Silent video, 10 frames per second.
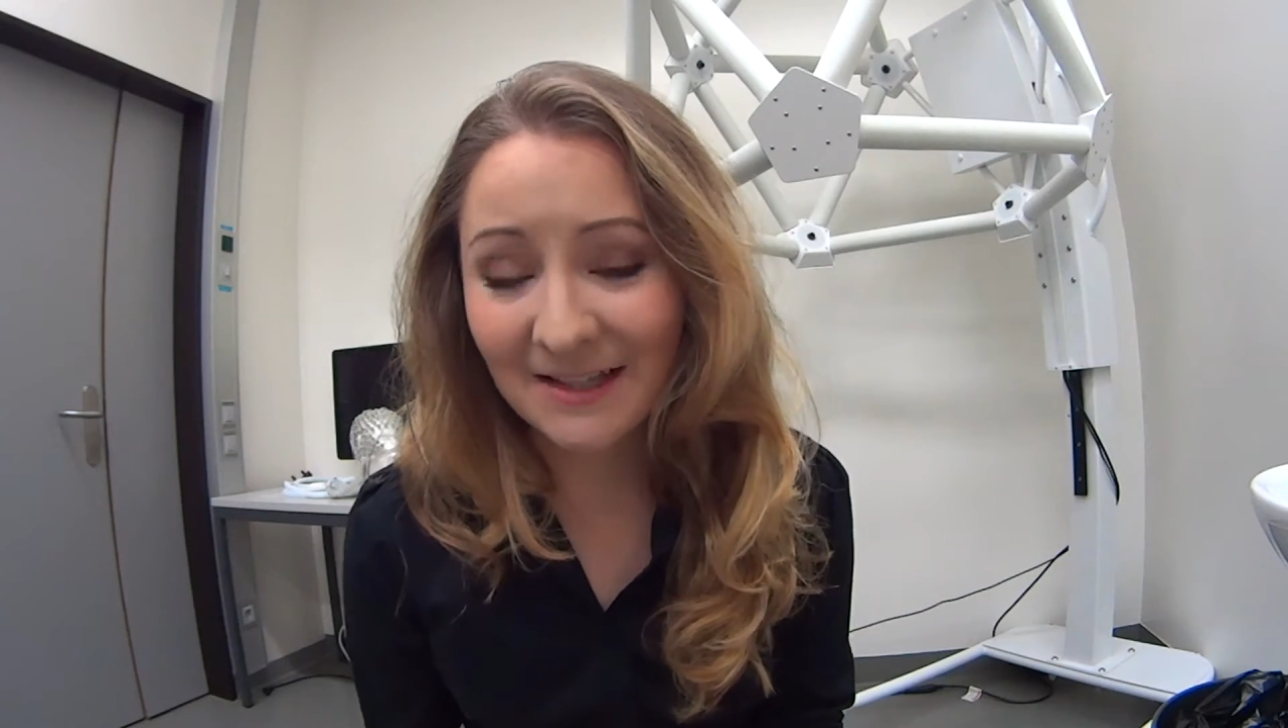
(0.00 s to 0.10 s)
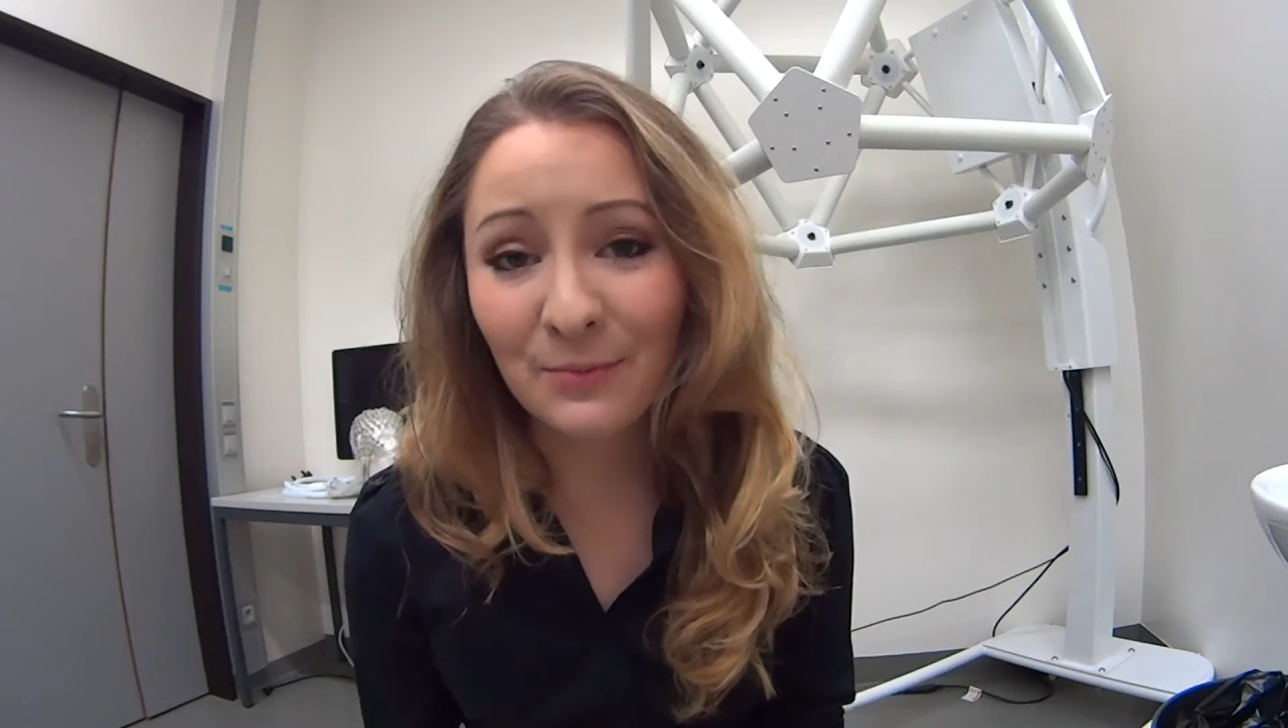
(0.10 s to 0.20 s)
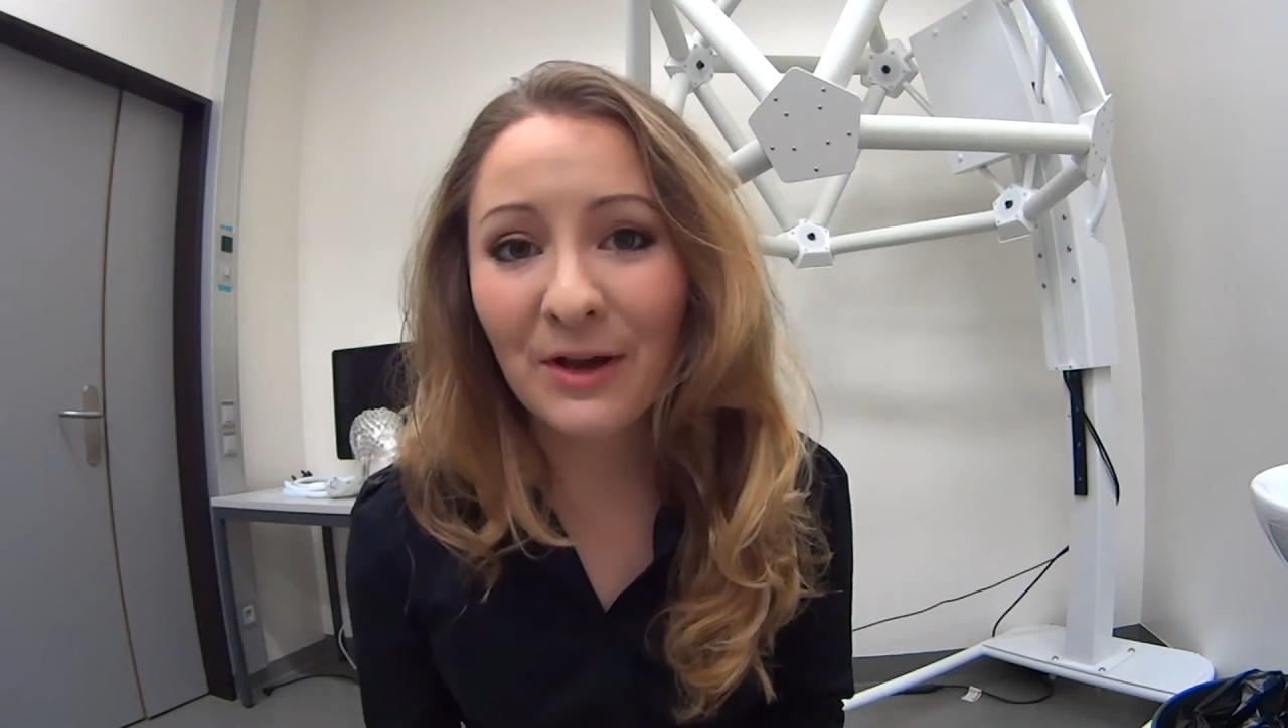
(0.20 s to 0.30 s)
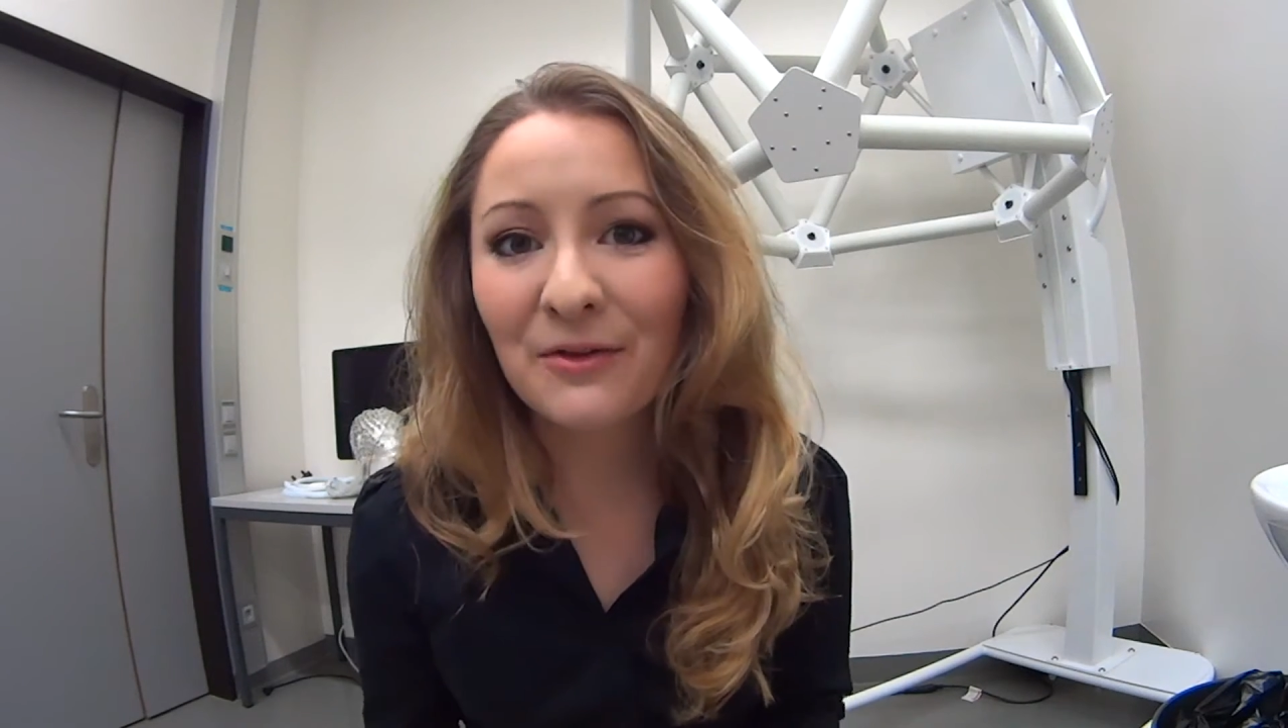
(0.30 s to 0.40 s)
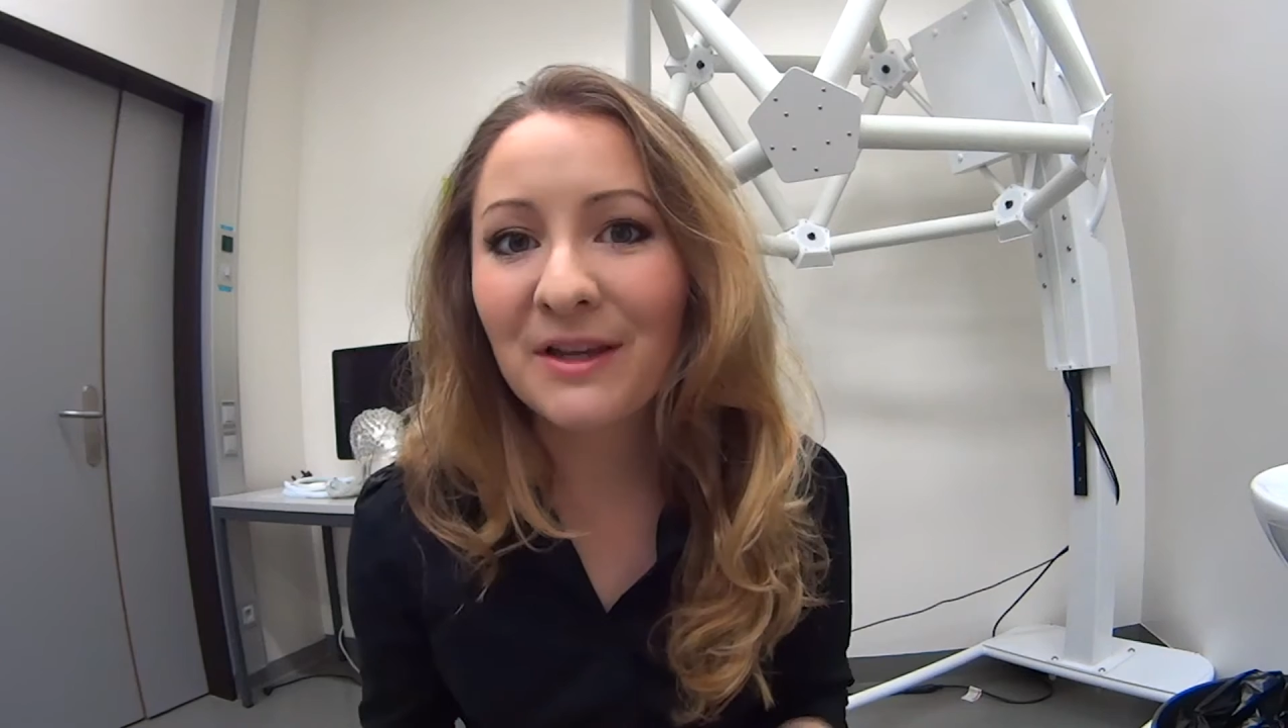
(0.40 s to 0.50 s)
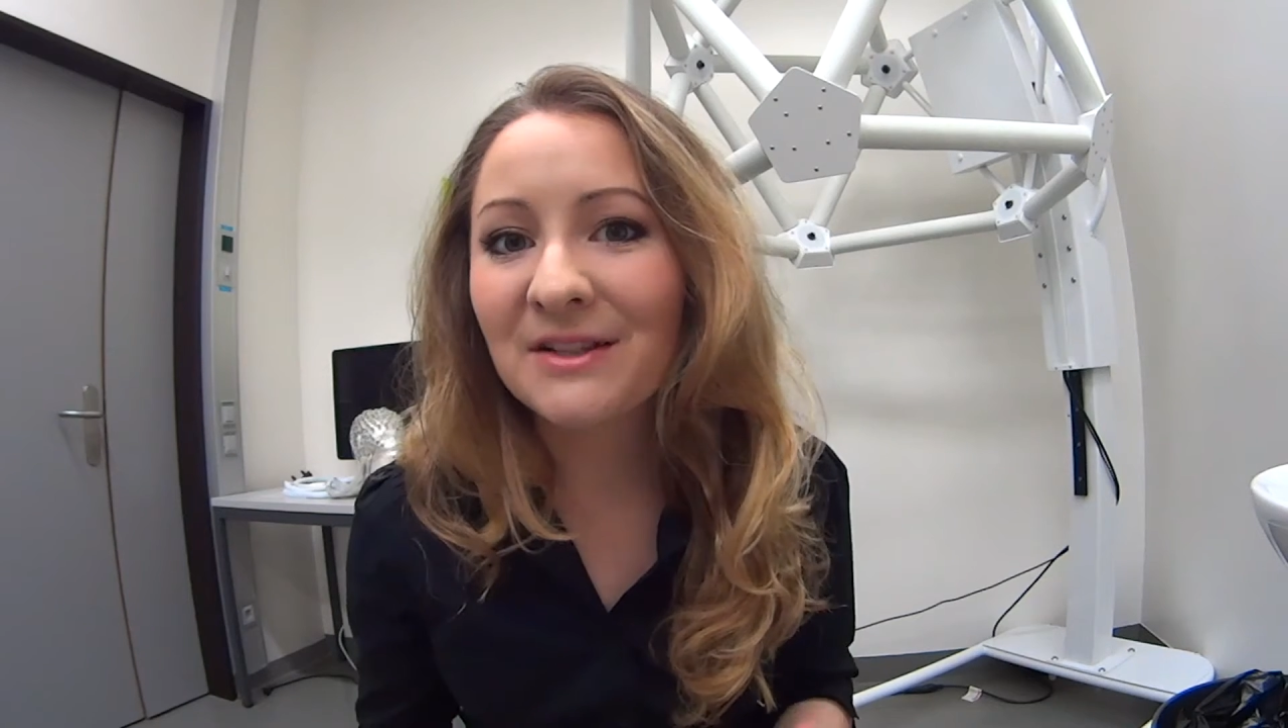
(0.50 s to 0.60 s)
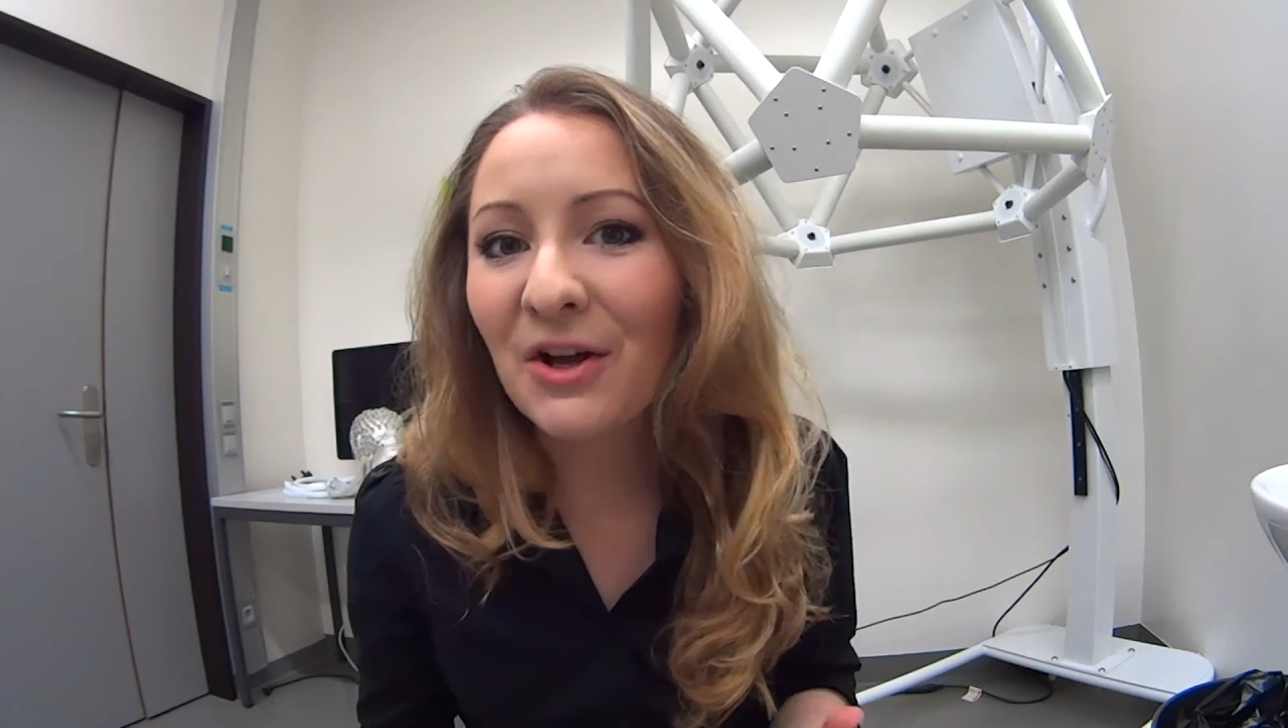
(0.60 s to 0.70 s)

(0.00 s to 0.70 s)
is whether these